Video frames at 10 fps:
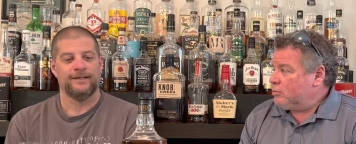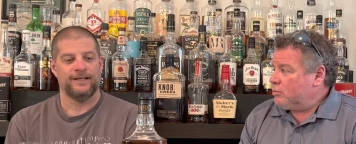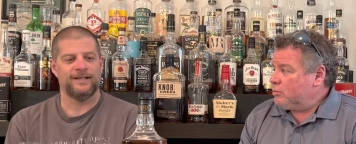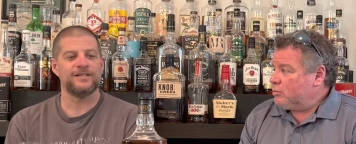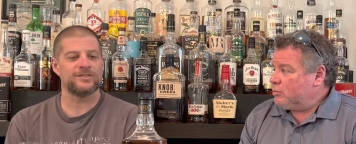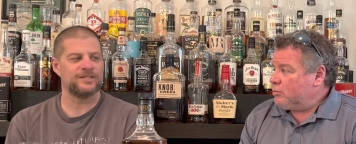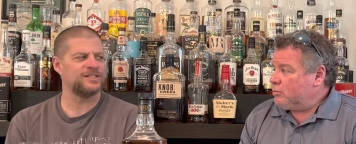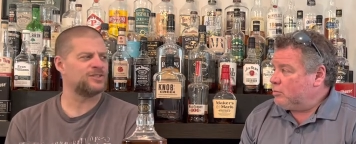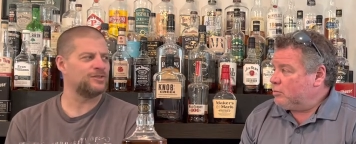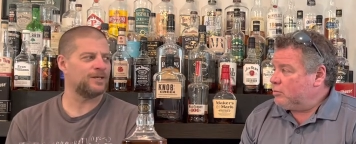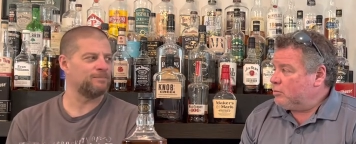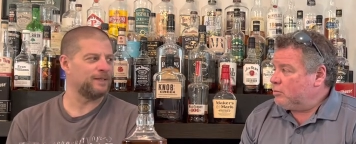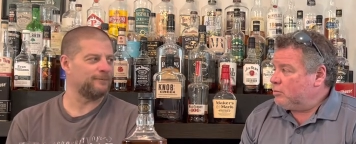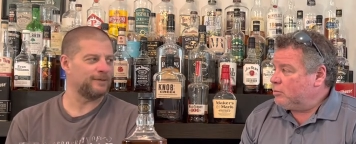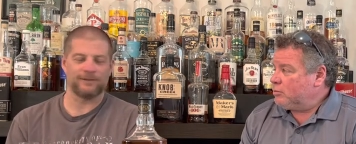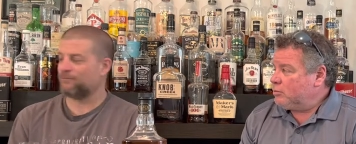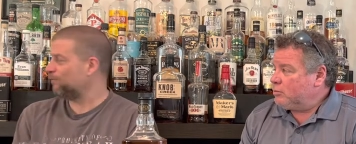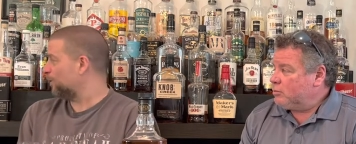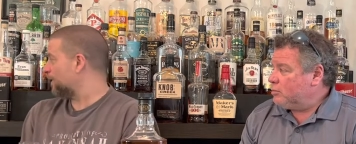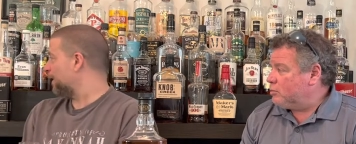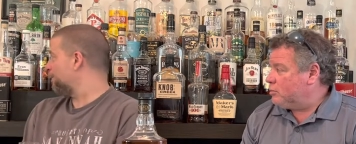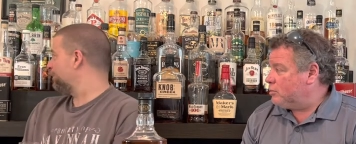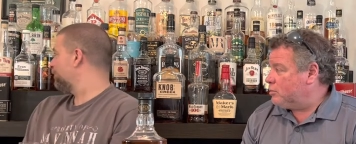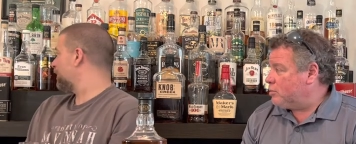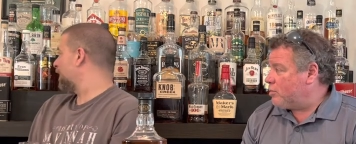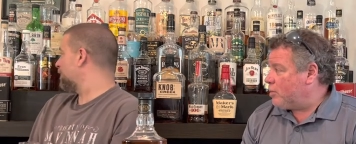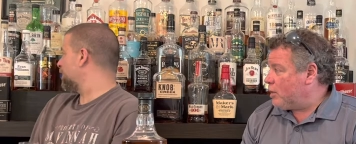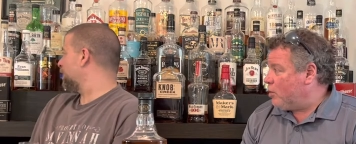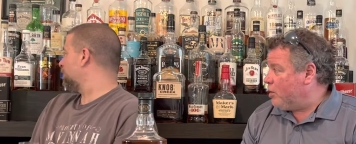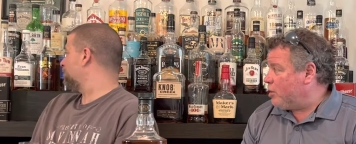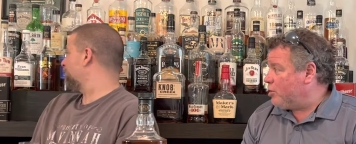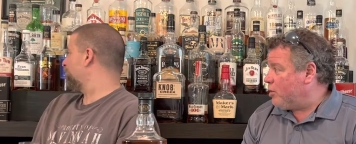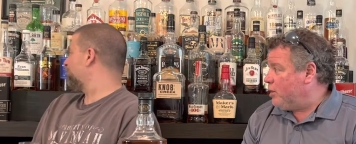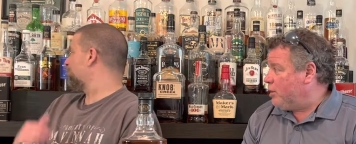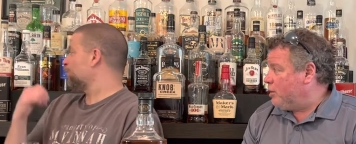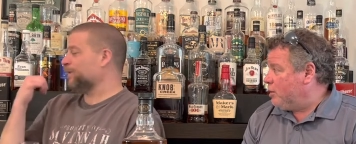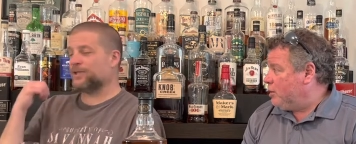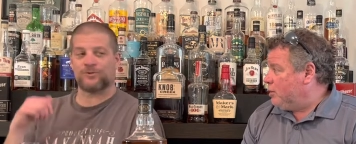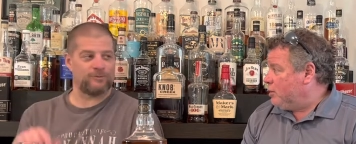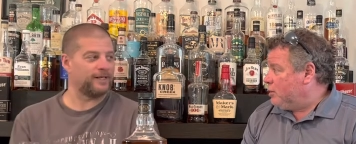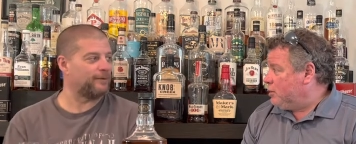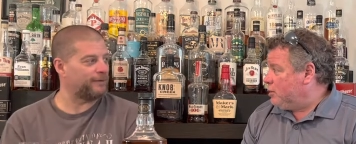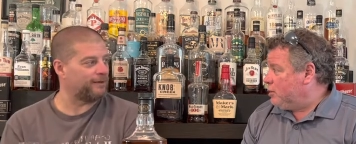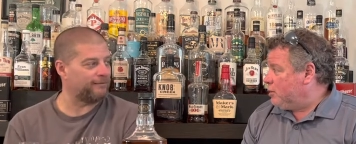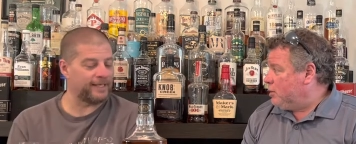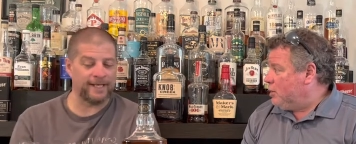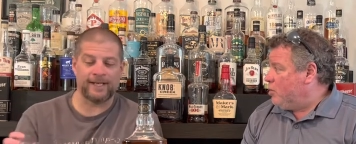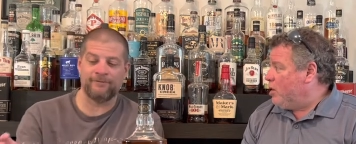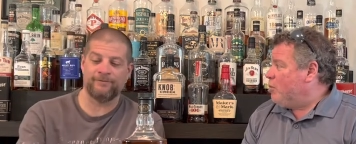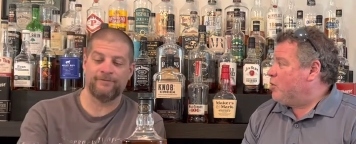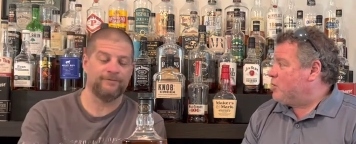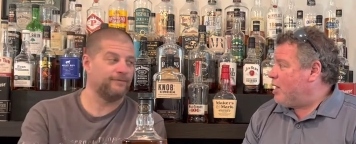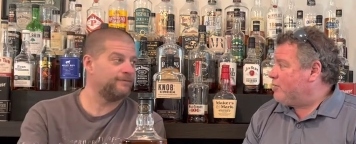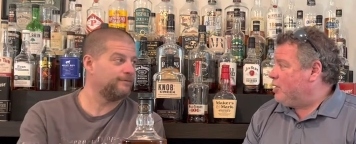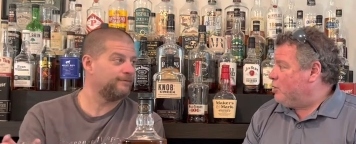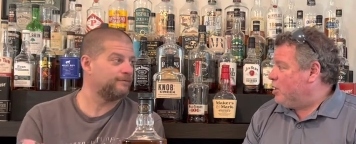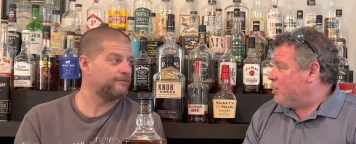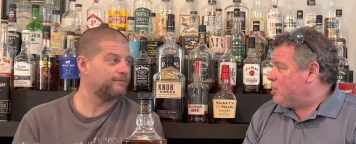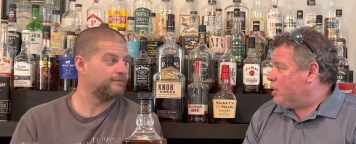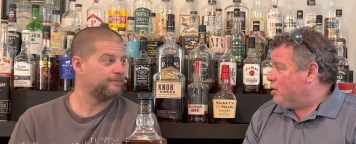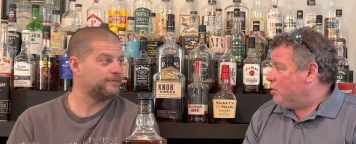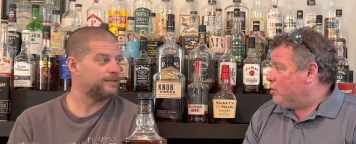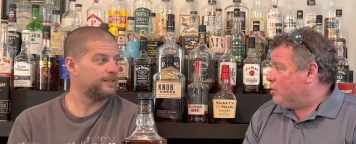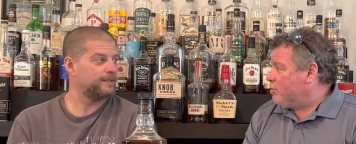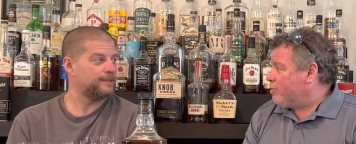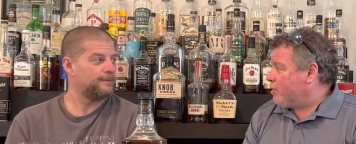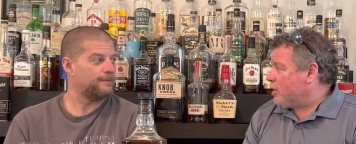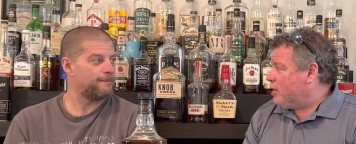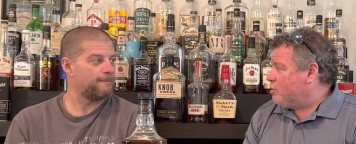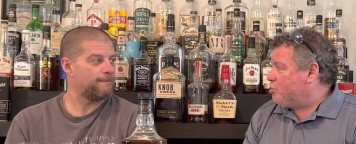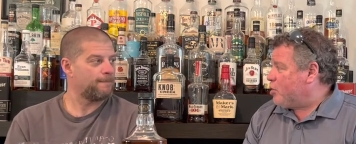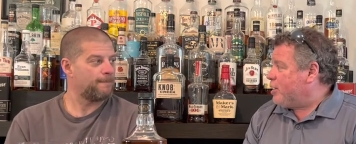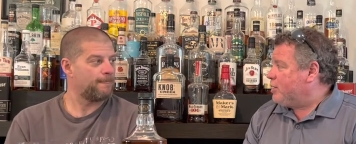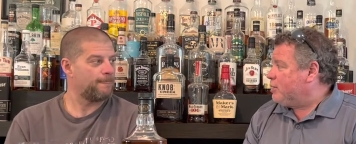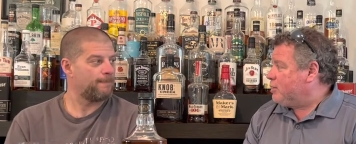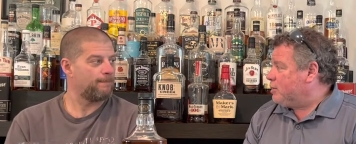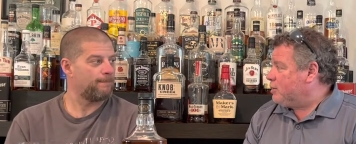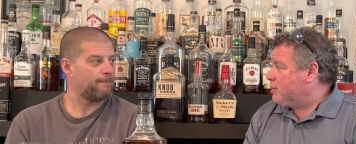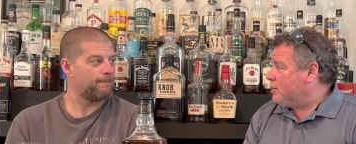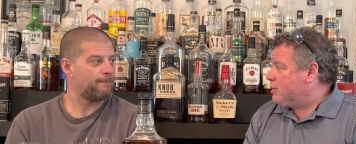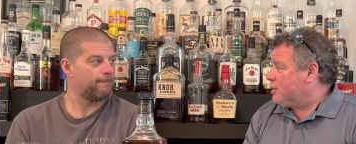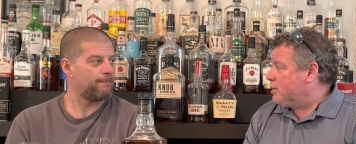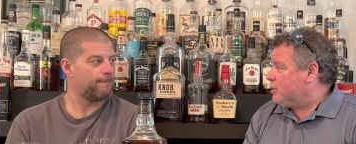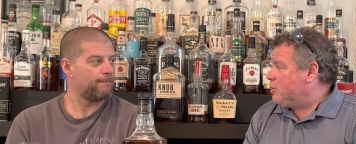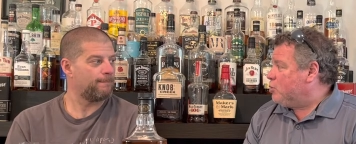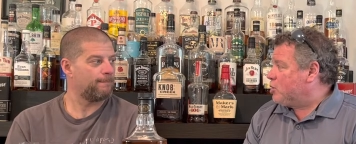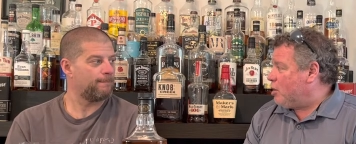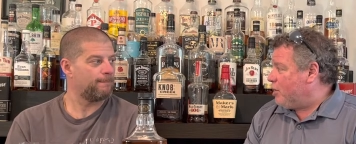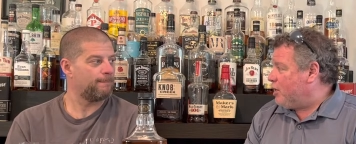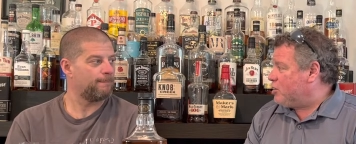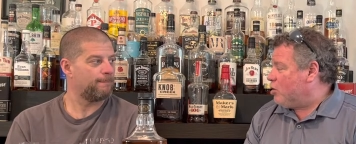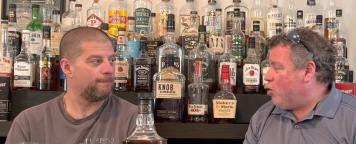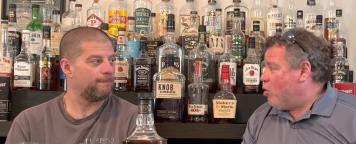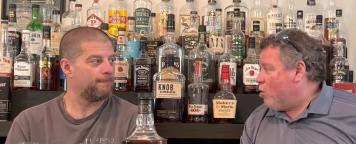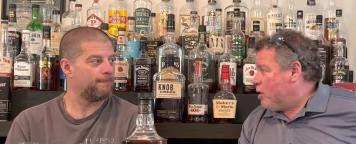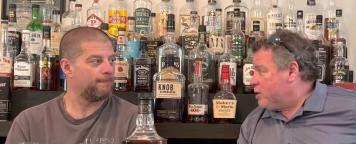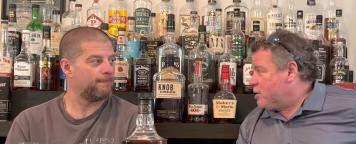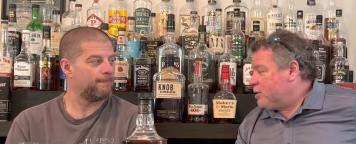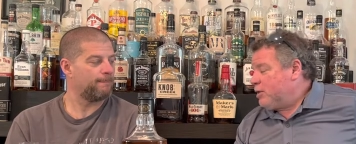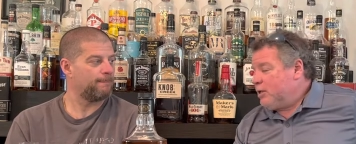Speaker 1: and this this could compete with the with them. I think with the three with the three that we already have. We almost
Speaker 2: have to do like you said though is break through some of these lower ones,